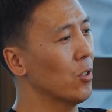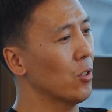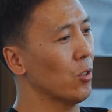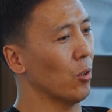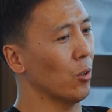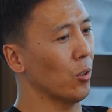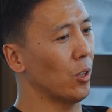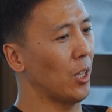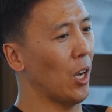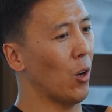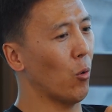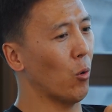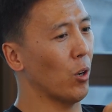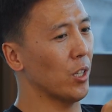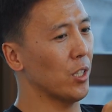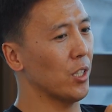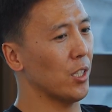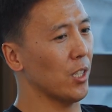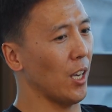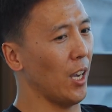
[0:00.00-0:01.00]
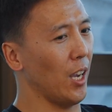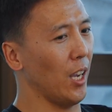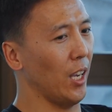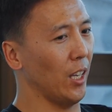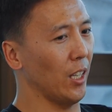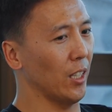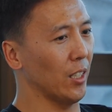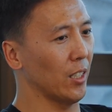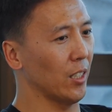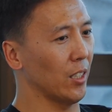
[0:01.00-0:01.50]
So they were
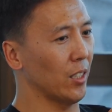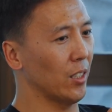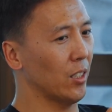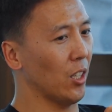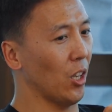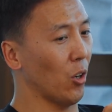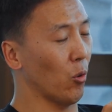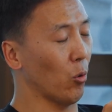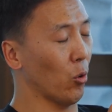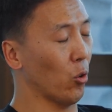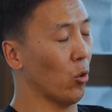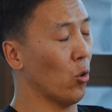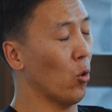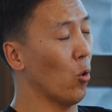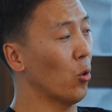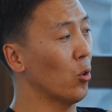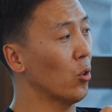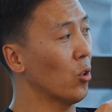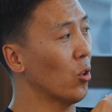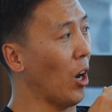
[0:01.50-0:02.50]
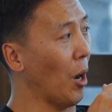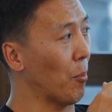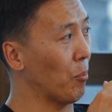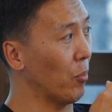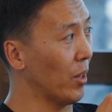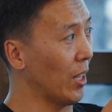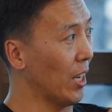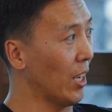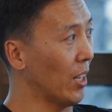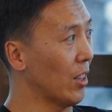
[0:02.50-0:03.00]
saying they were going to
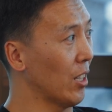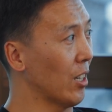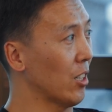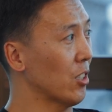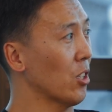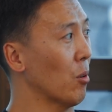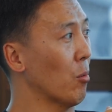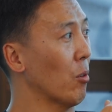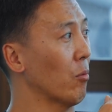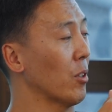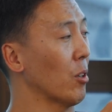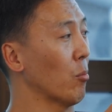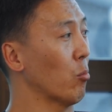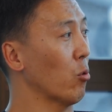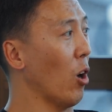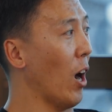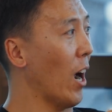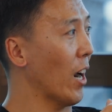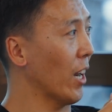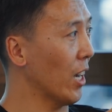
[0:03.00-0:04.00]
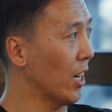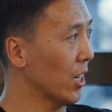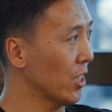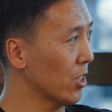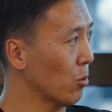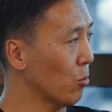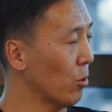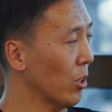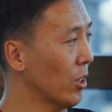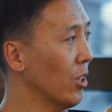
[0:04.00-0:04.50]
update some of their
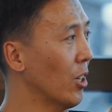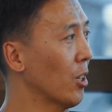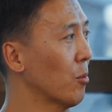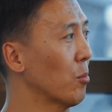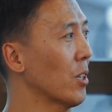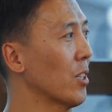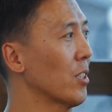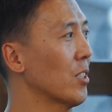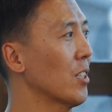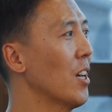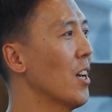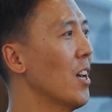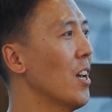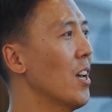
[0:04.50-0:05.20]
products and whatnot, because